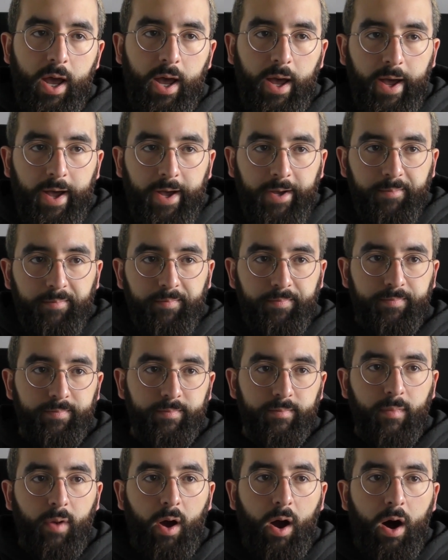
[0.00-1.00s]

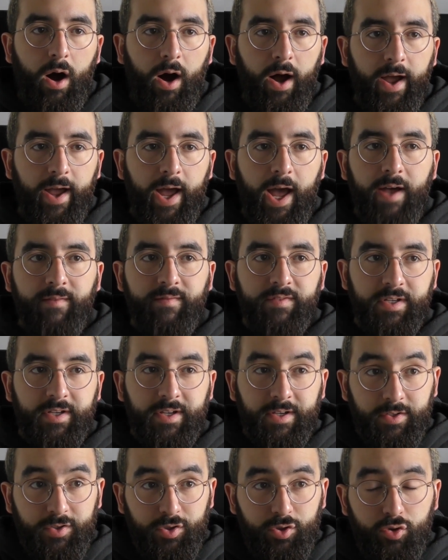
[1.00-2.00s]
I have
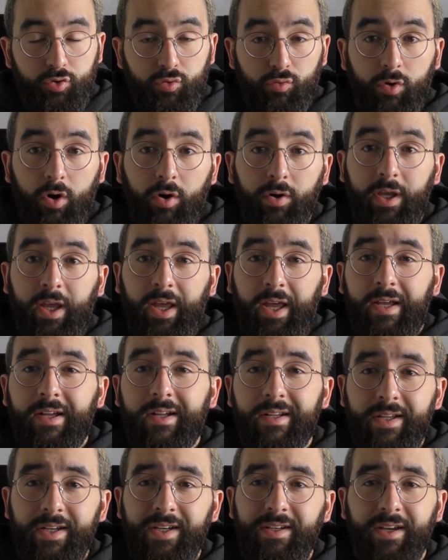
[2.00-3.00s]
a strong
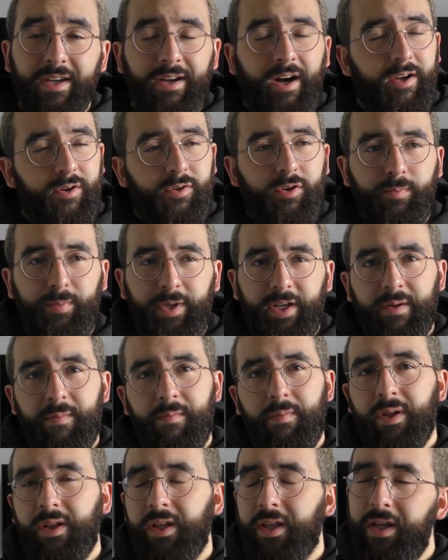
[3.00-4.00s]
inkling, I could be
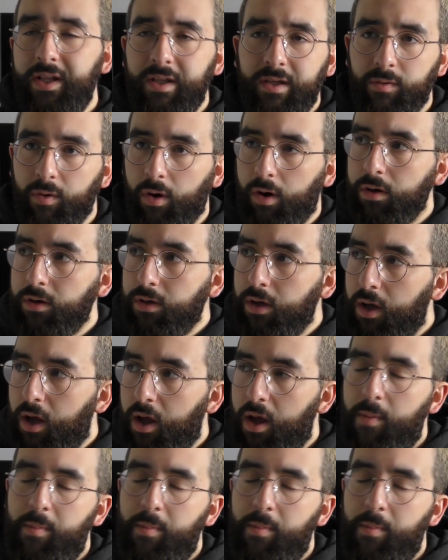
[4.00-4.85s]
completely wrong,